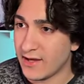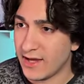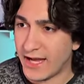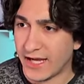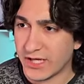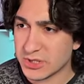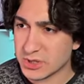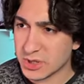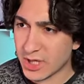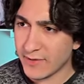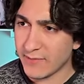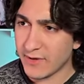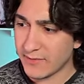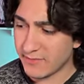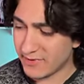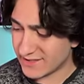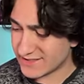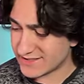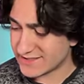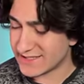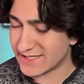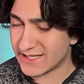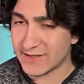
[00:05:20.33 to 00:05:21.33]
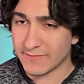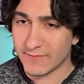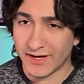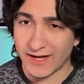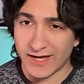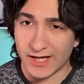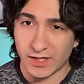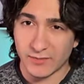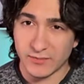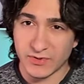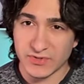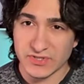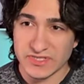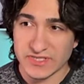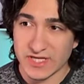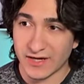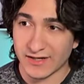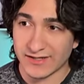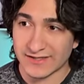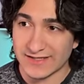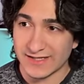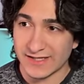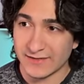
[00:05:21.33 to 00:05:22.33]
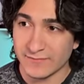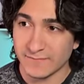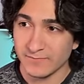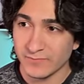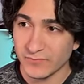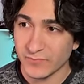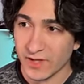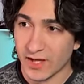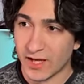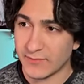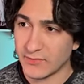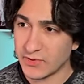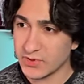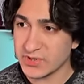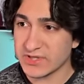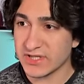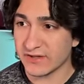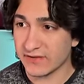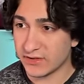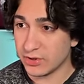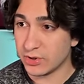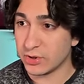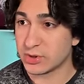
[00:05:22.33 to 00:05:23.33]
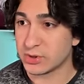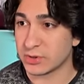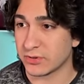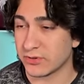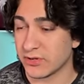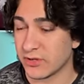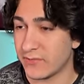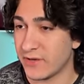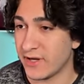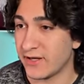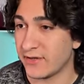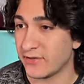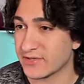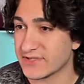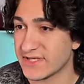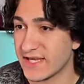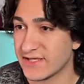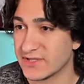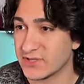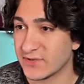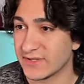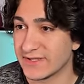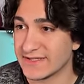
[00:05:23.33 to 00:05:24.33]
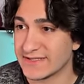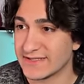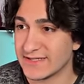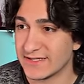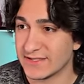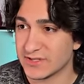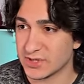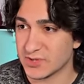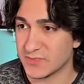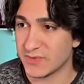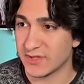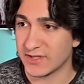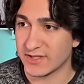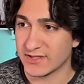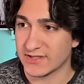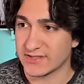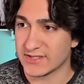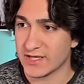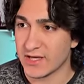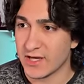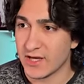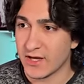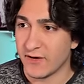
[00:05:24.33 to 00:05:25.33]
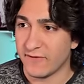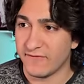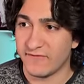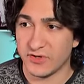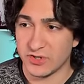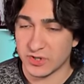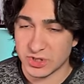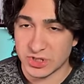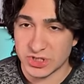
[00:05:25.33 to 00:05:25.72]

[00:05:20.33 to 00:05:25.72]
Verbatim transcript: i try my best to keep my elbows tucked in i'm using the neutral grip handles as you can see just because for your